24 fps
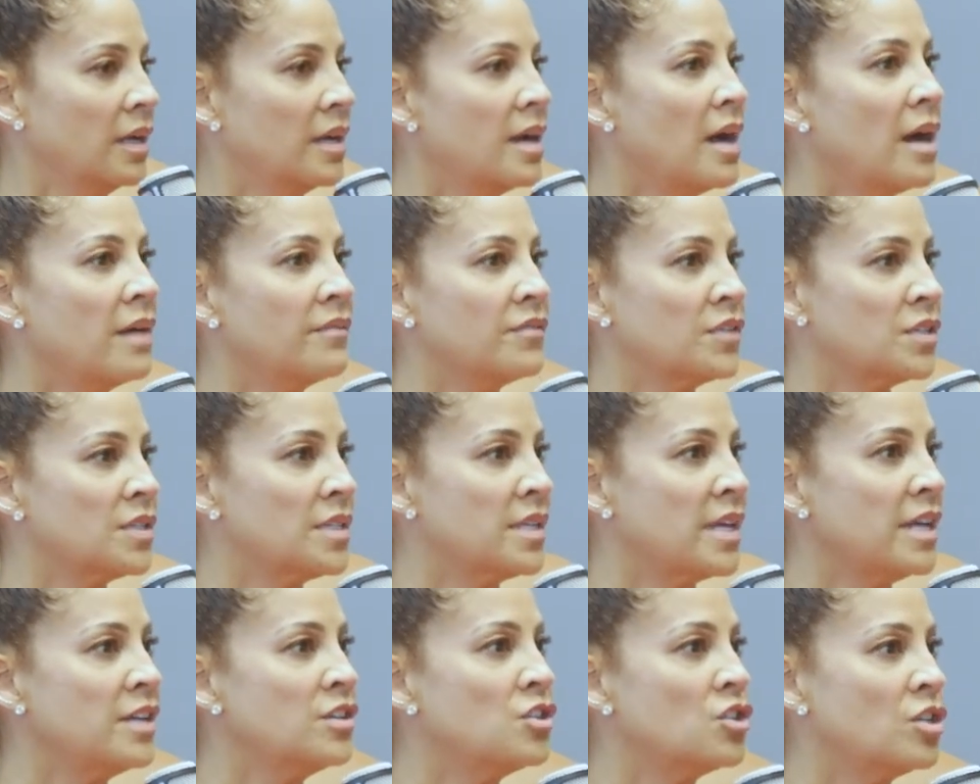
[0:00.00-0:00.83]

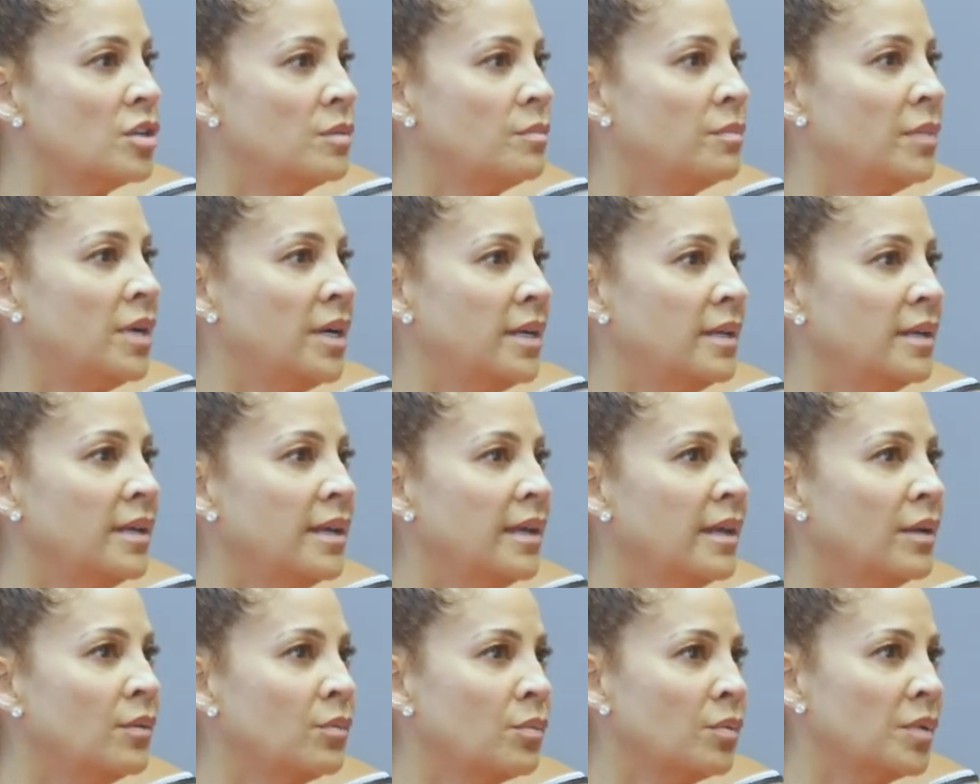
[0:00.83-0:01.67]
conversation, but
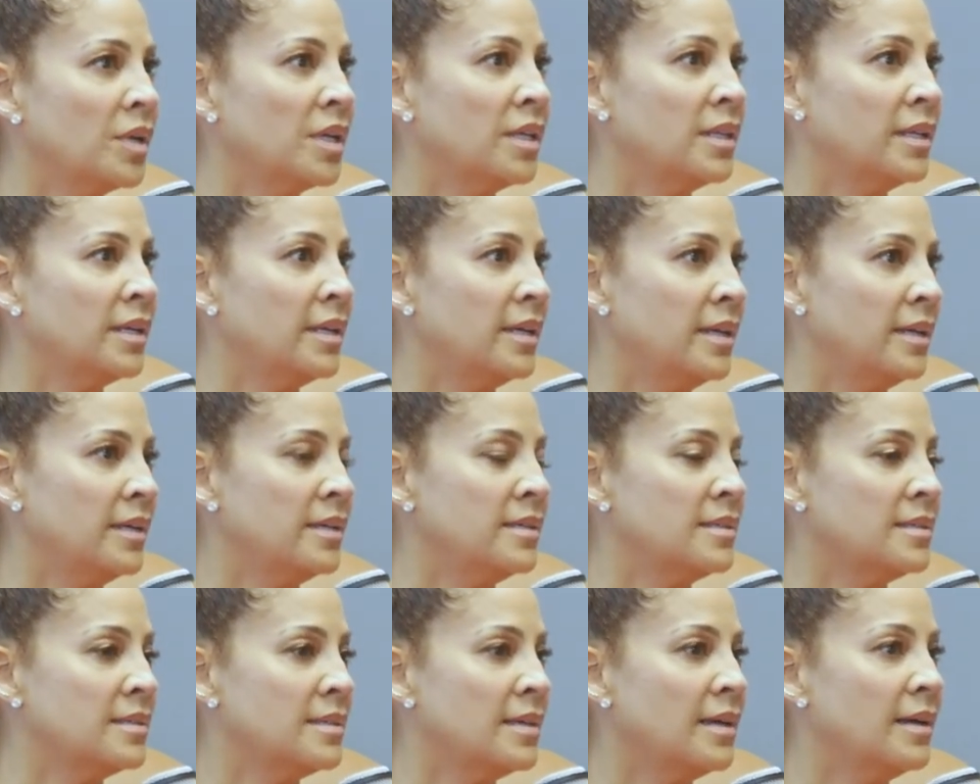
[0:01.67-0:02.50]
it really
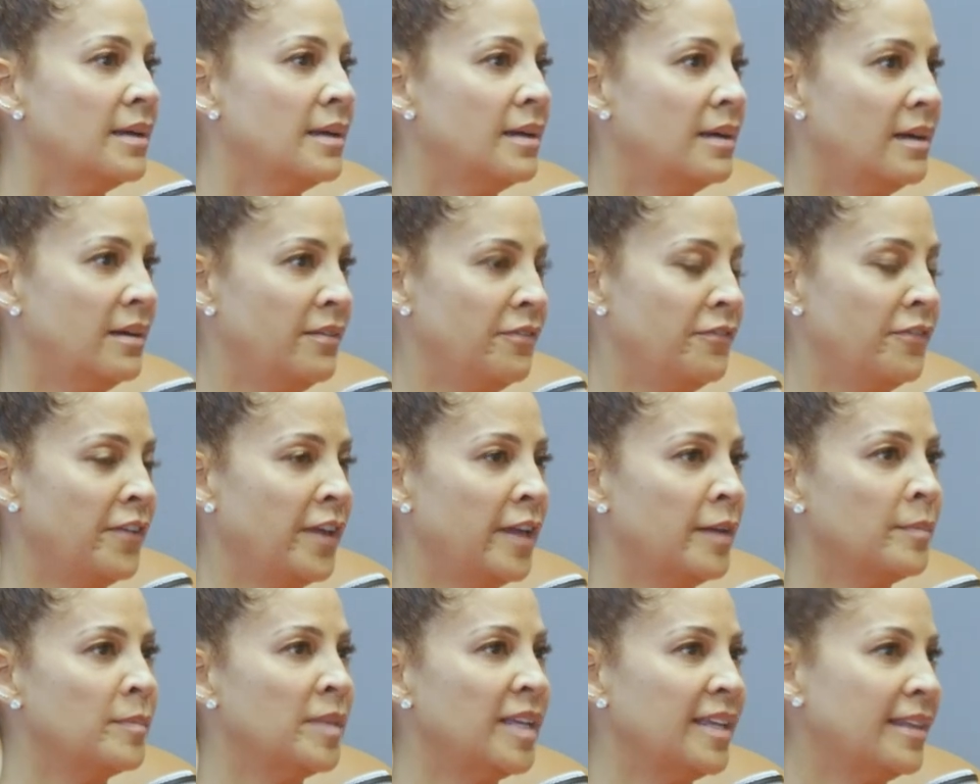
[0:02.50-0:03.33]
is a
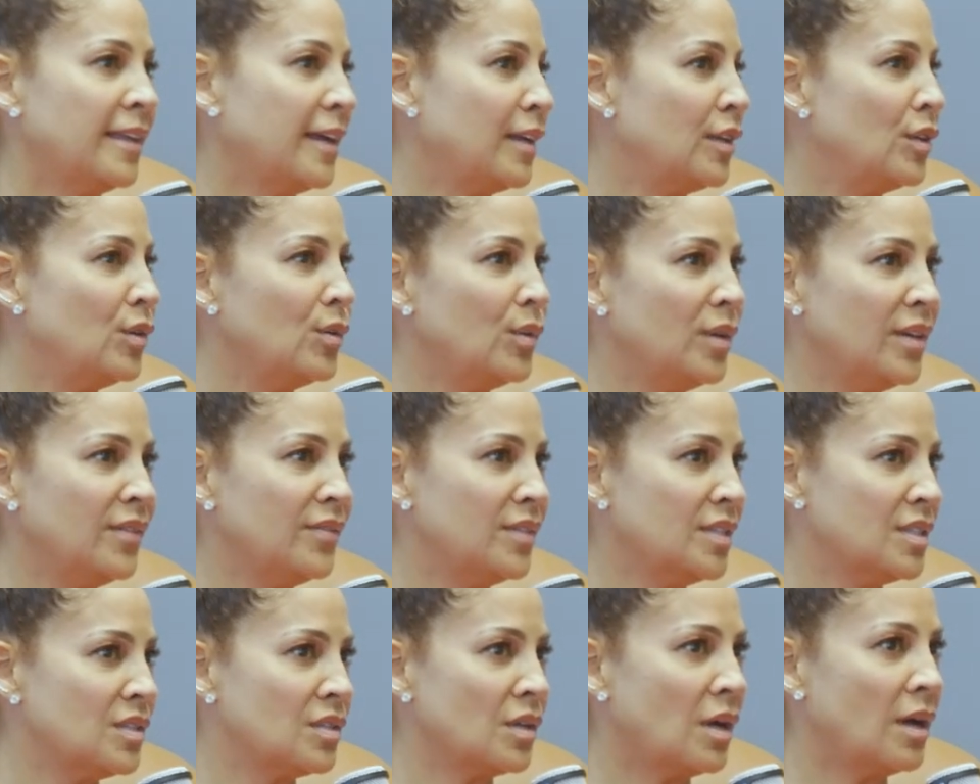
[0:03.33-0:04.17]
family. Like you
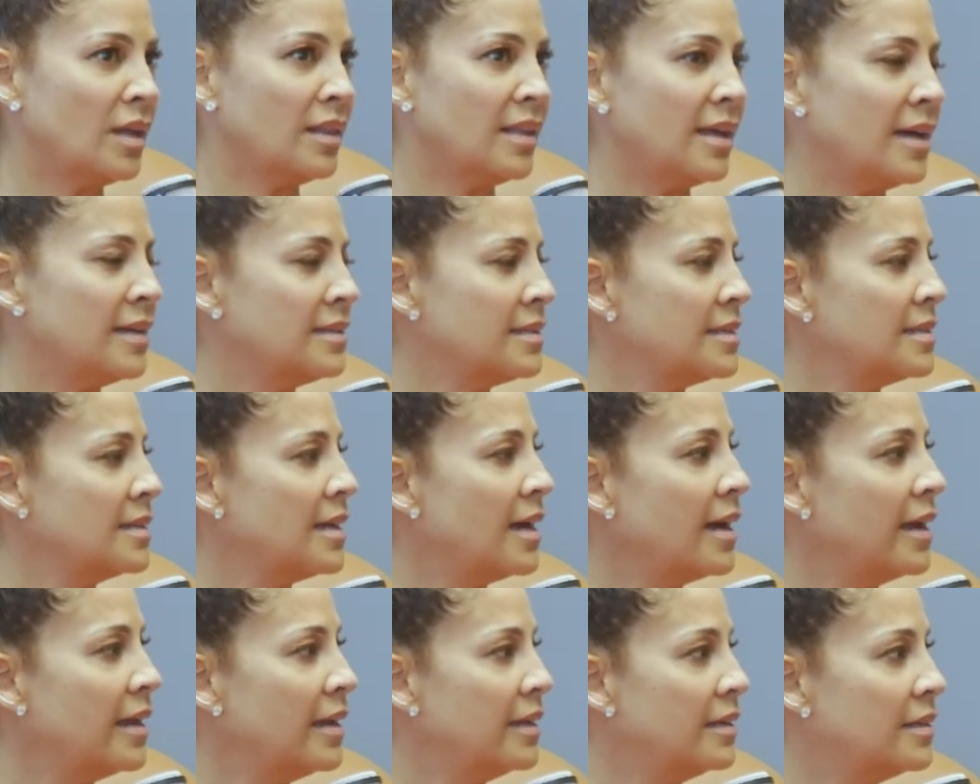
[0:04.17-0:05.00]
even saw last
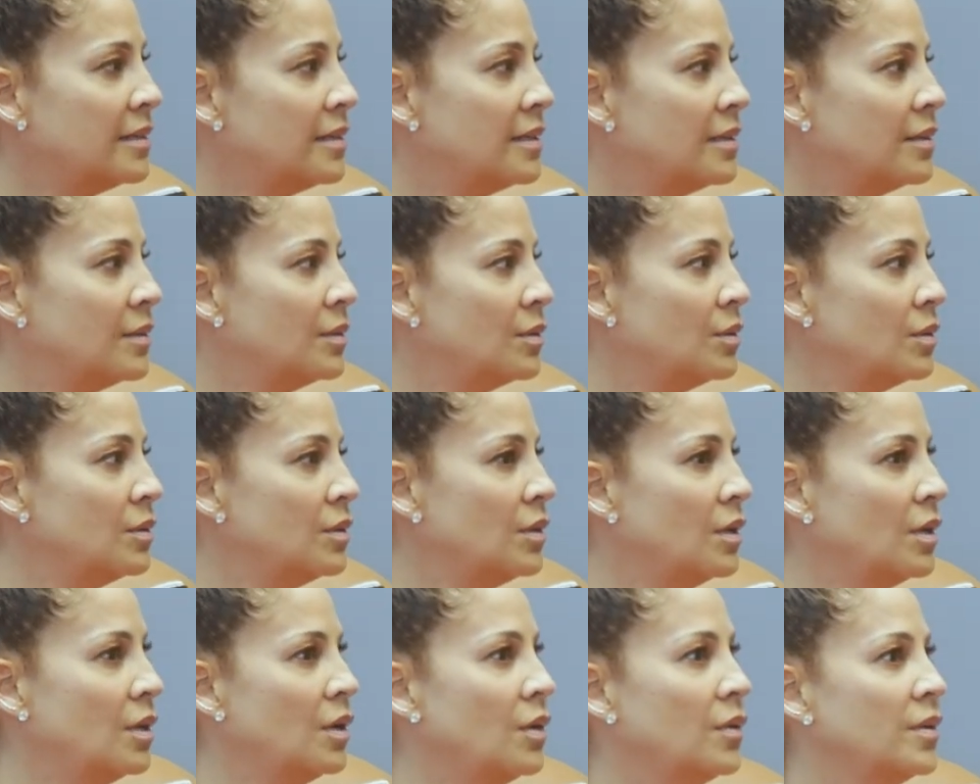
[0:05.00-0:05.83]
night. Yeah.
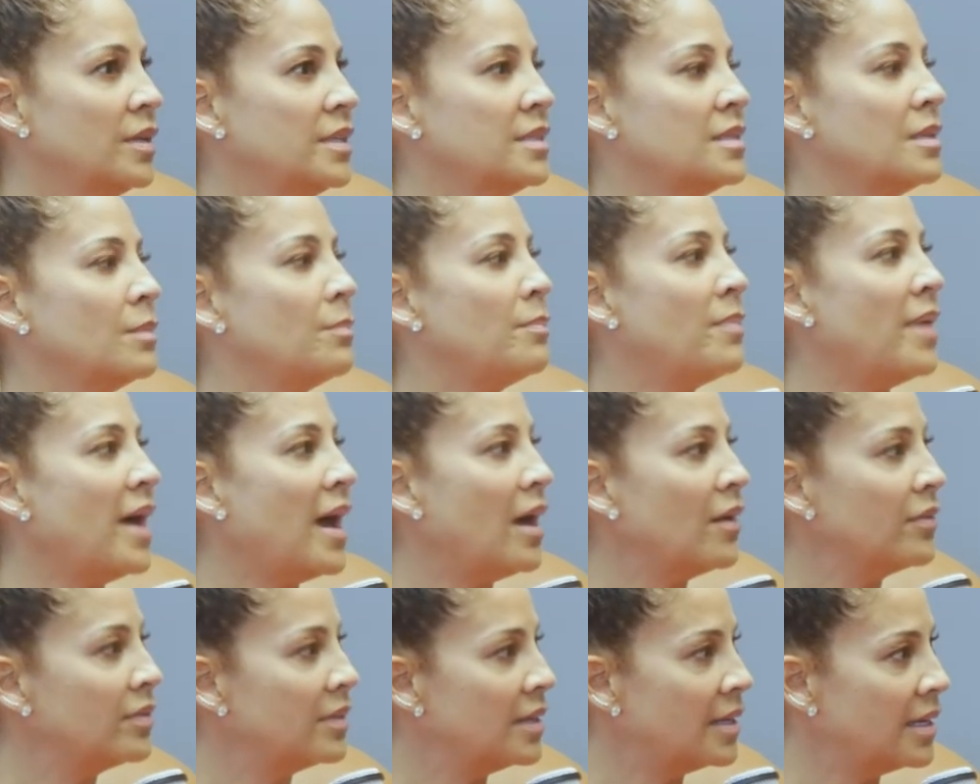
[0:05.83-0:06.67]
You know, it's
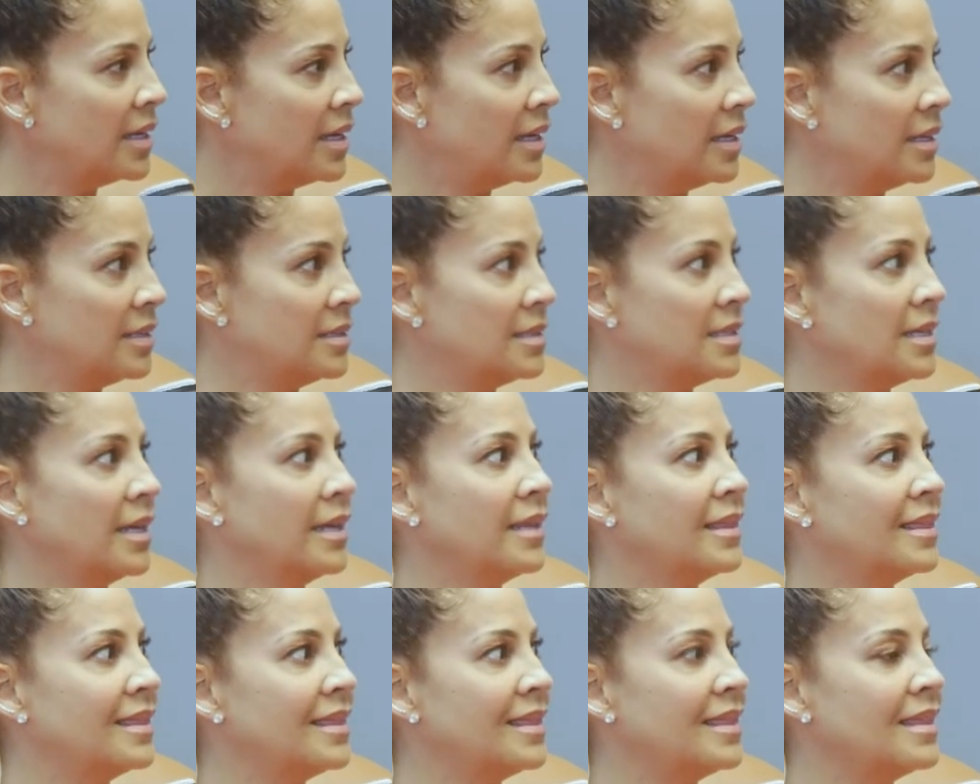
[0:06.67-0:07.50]
about the kids.
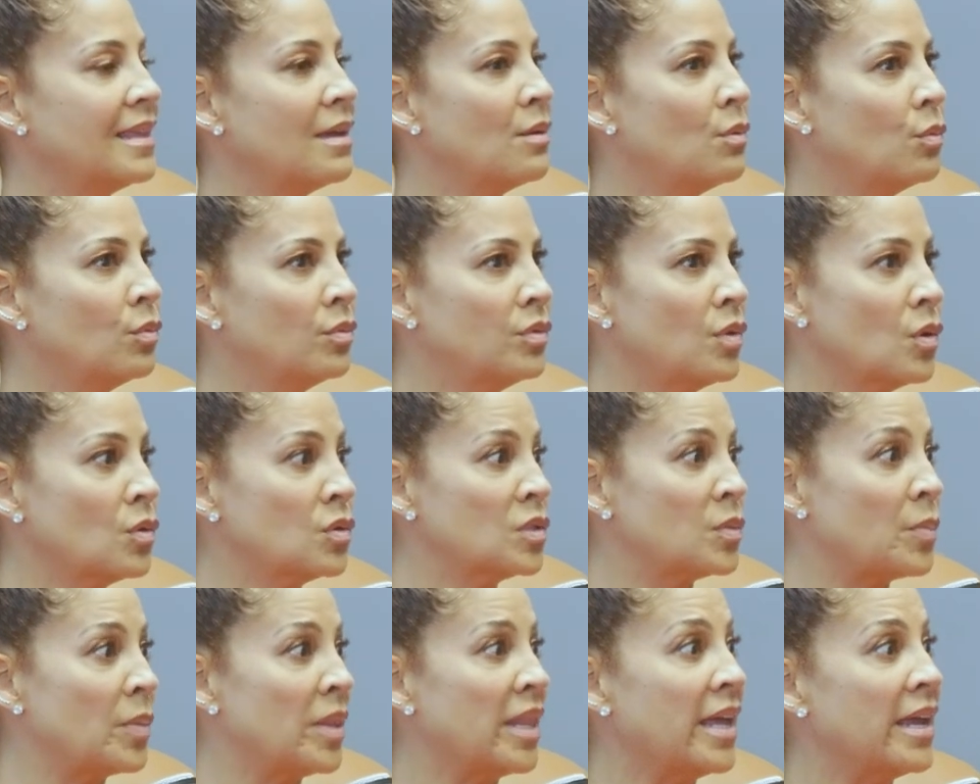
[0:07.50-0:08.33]
Like
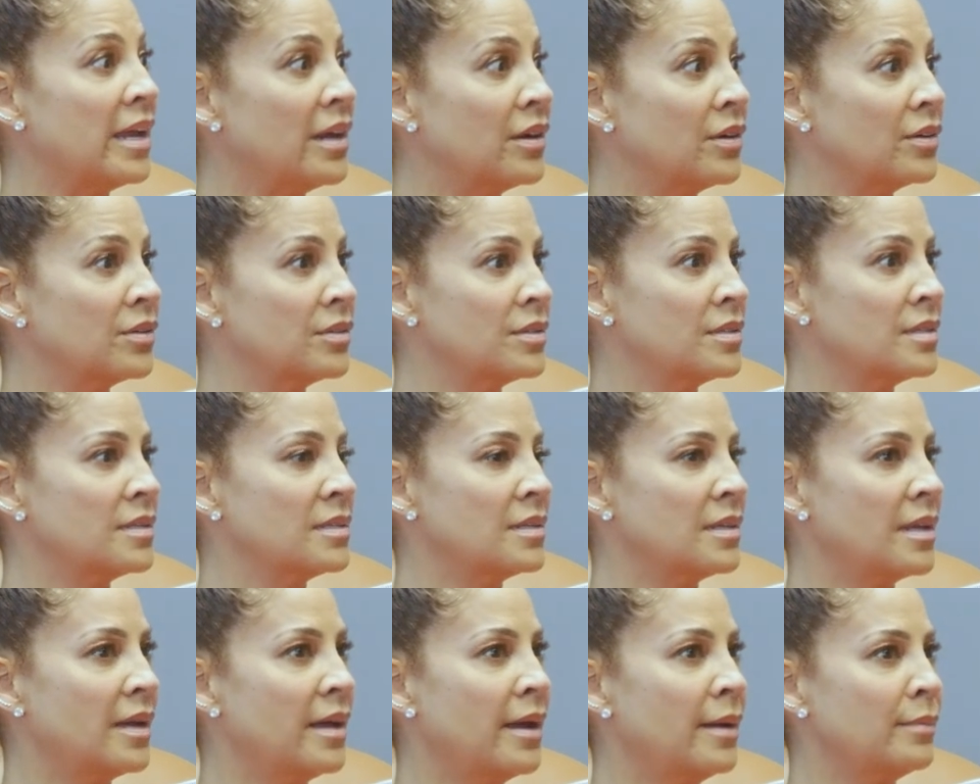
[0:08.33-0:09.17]
those
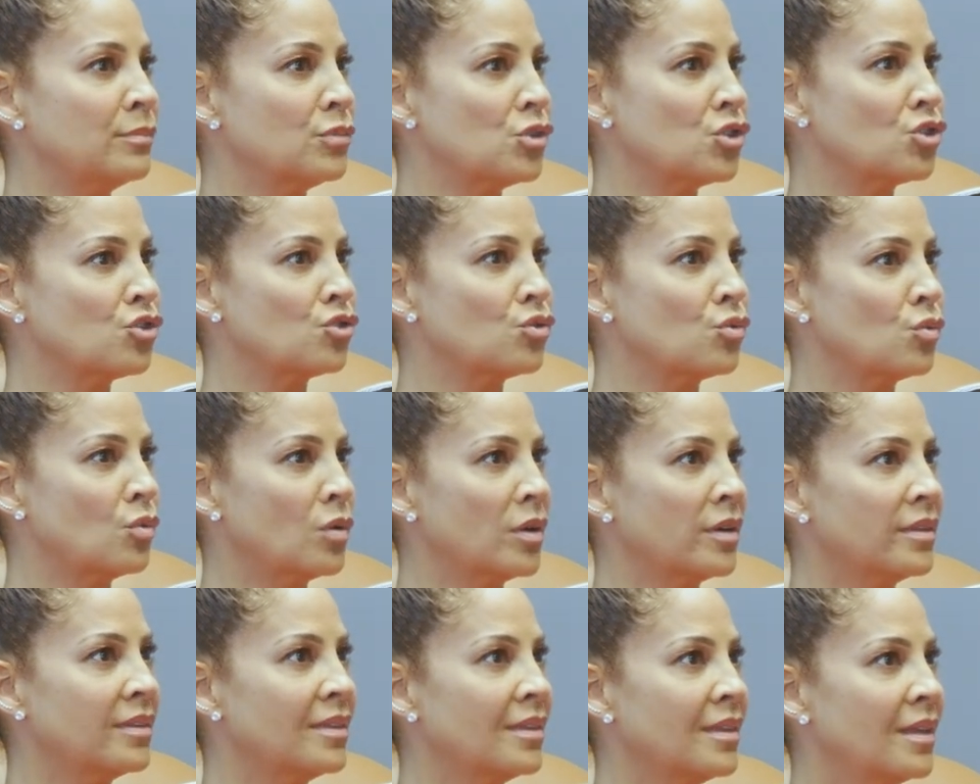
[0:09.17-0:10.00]
players, I'm
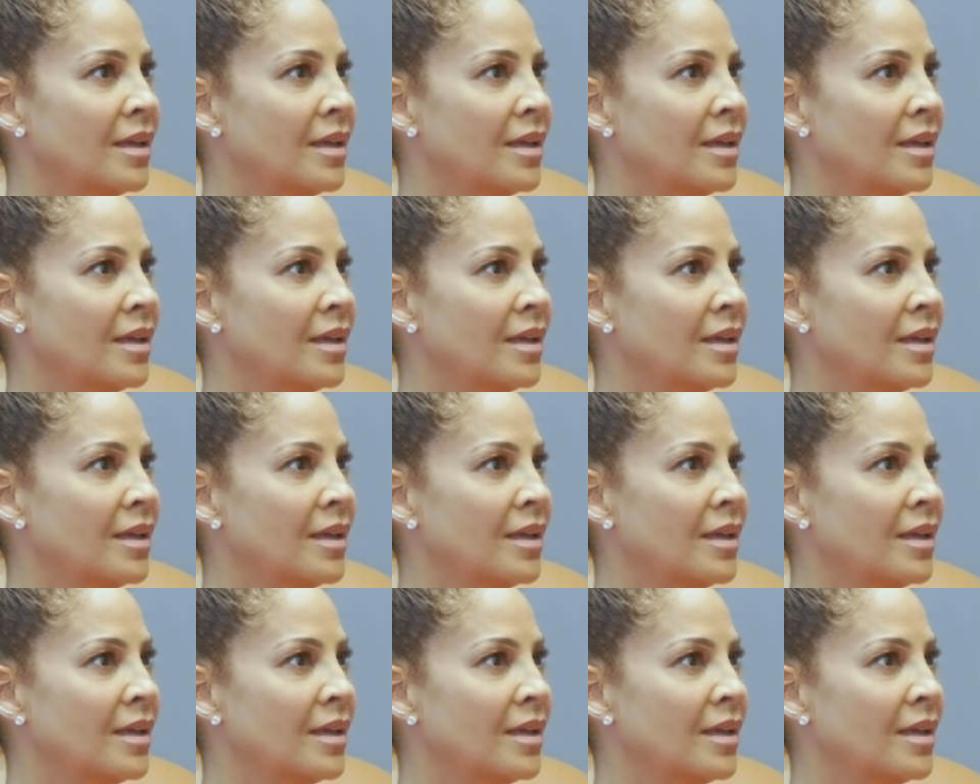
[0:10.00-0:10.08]
sure,